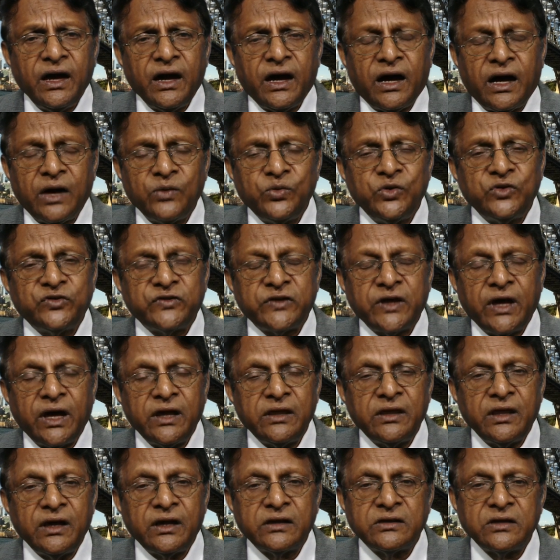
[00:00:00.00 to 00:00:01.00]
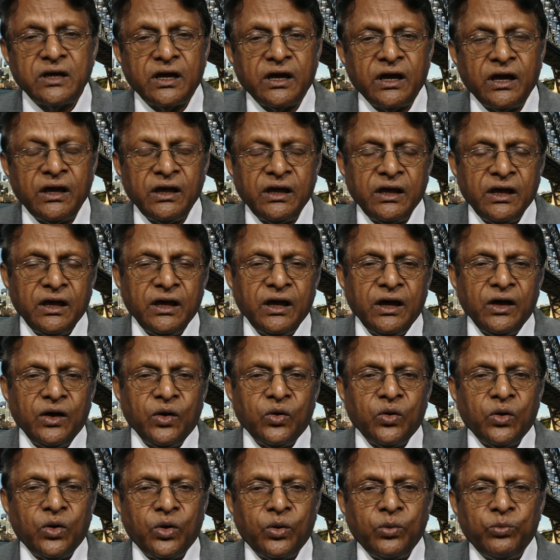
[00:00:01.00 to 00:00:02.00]
I would say that
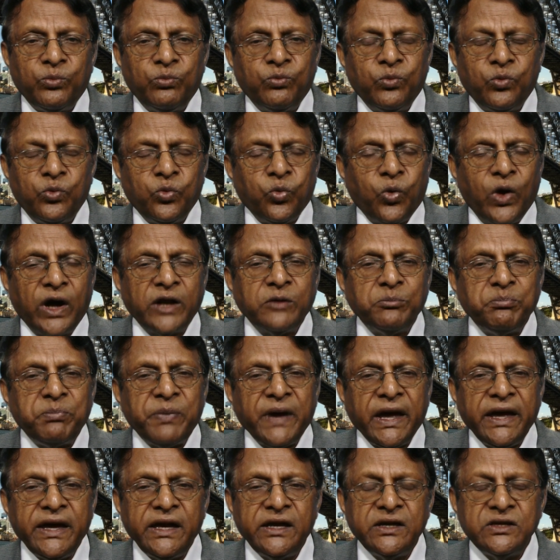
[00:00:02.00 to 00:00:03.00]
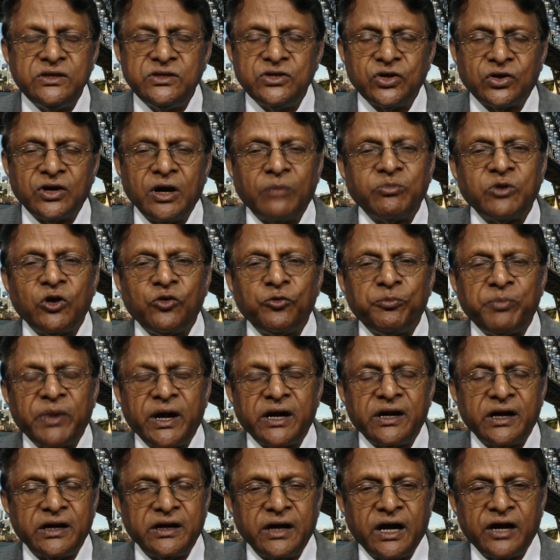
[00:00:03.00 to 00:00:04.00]
one page, a couple of
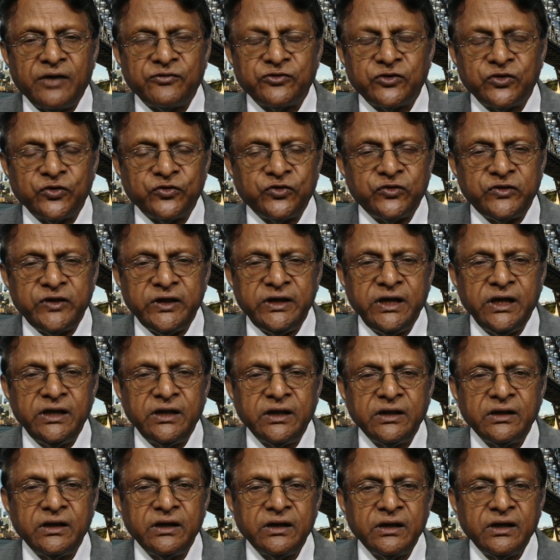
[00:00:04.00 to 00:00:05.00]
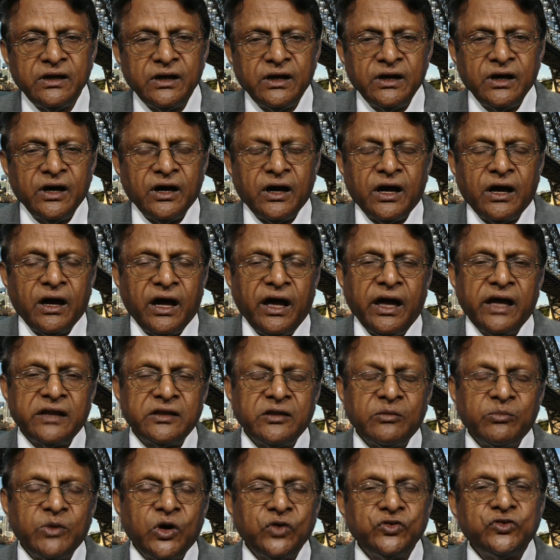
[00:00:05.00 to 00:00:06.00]
paragraphs of scene,
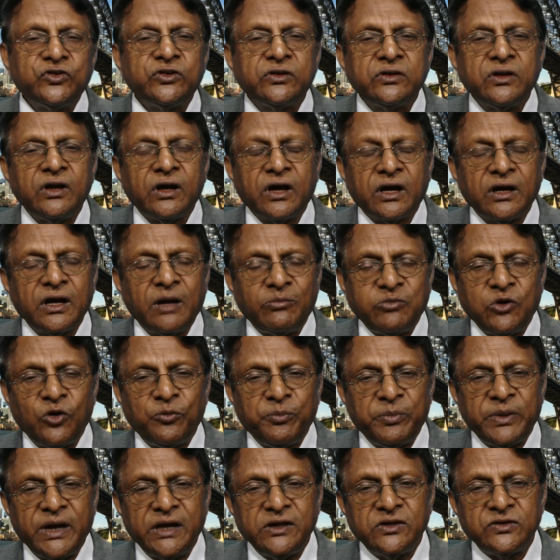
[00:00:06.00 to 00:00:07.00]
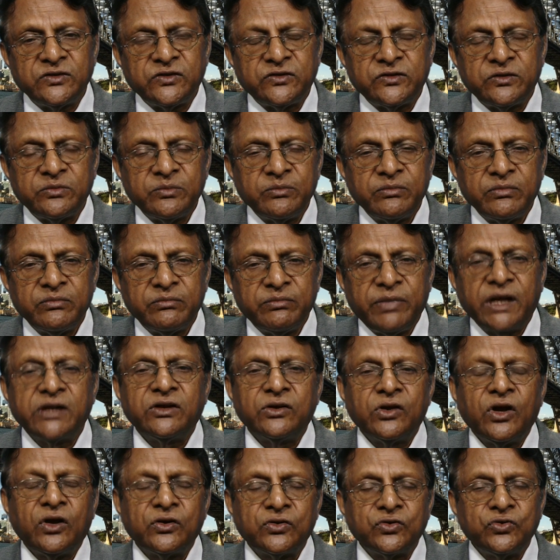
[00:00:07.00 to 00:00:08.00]
at the most a couple of pages,
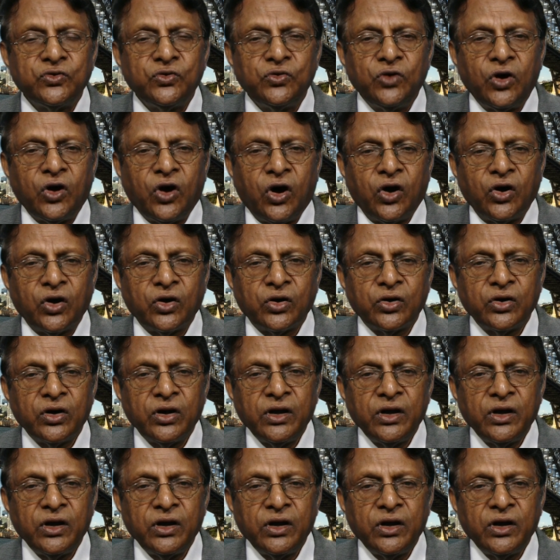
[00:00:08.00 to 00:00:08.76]
but not too long,